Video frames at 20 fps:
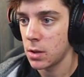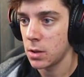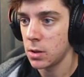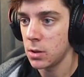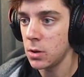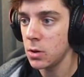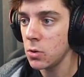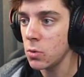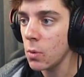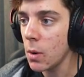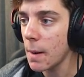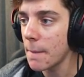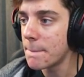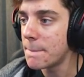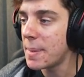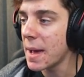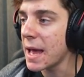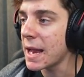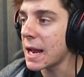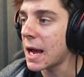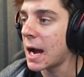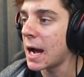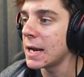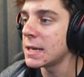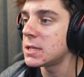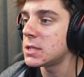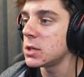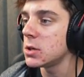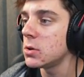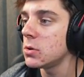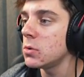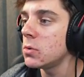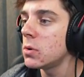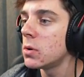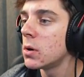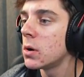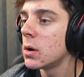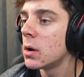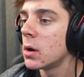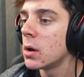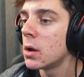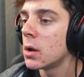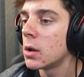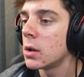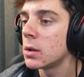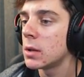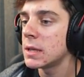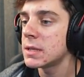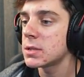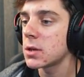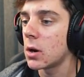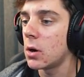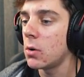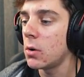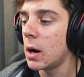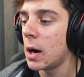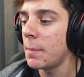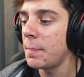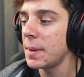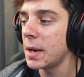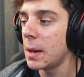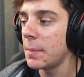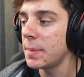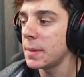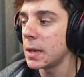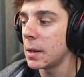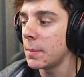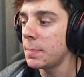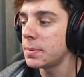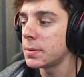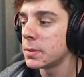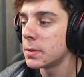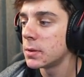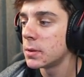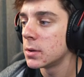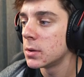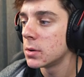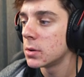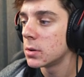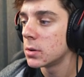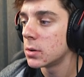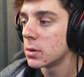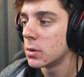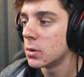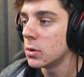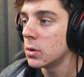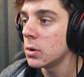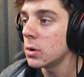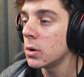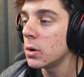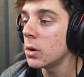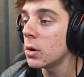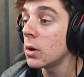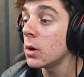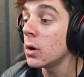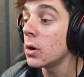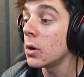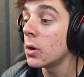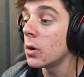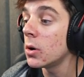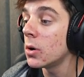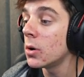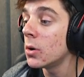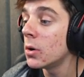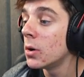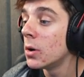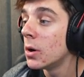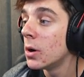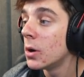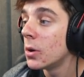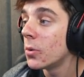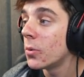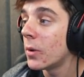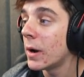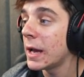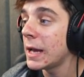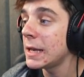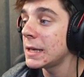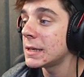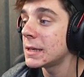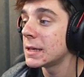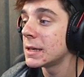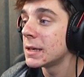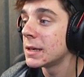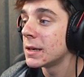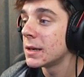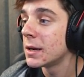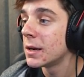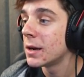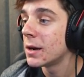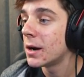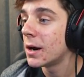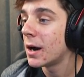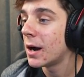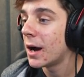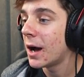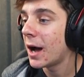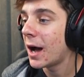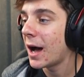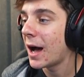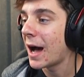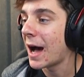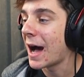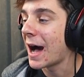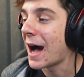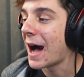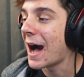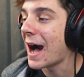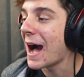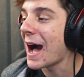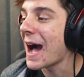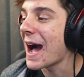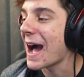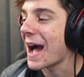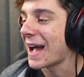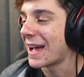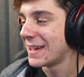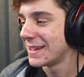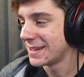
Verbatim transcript: You bet I do. Let's go up and up and up. Ooh, wait. Aha!